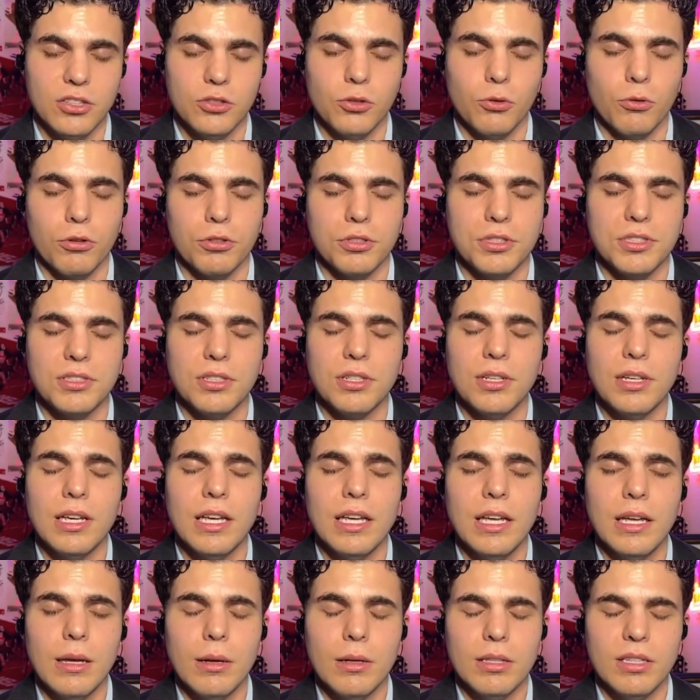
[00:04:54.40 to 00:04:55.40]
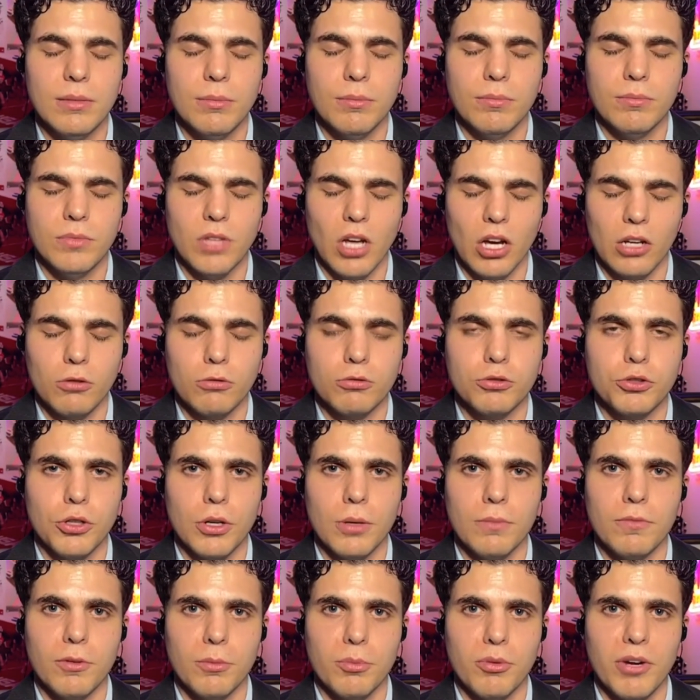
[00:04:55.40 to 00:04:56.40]
endorsed Donald
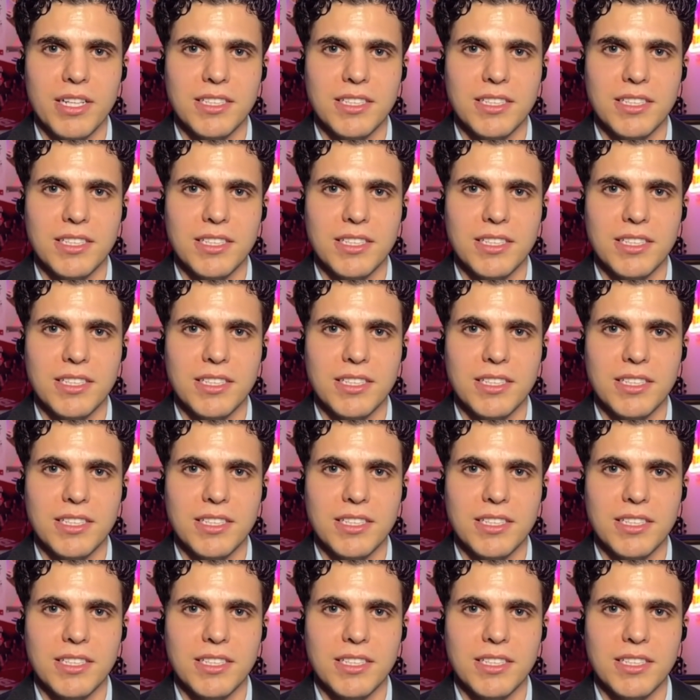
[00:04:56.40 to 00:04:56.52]
Trump for